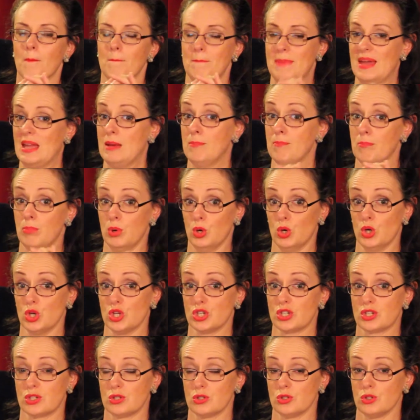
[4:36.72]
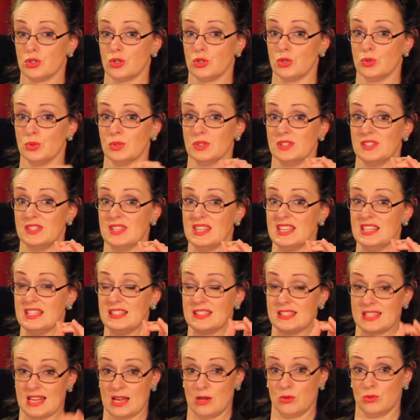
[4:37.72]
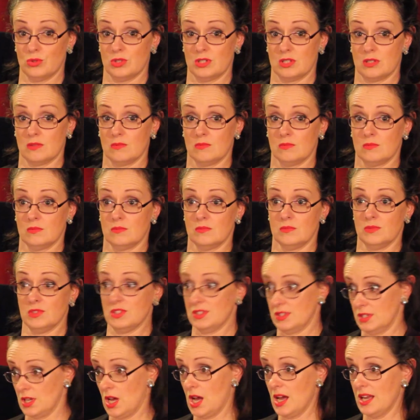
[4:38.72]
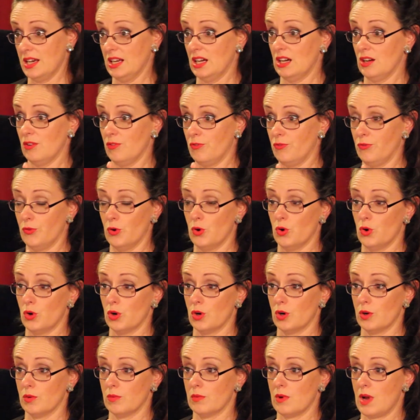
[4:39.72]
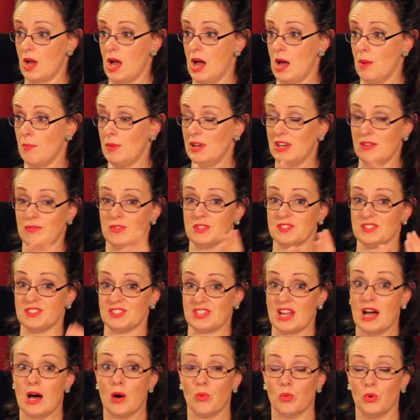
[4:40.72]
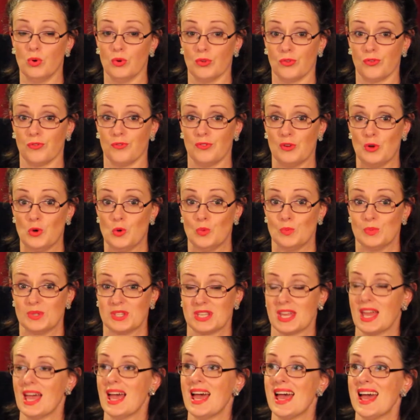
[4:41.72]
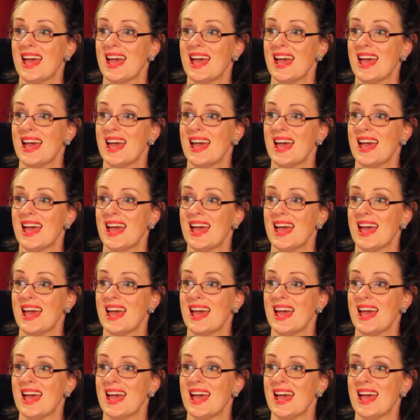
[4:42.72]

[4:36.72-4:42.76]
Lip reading: Ben Burt, who was the sound designer for many of the Star Wars films,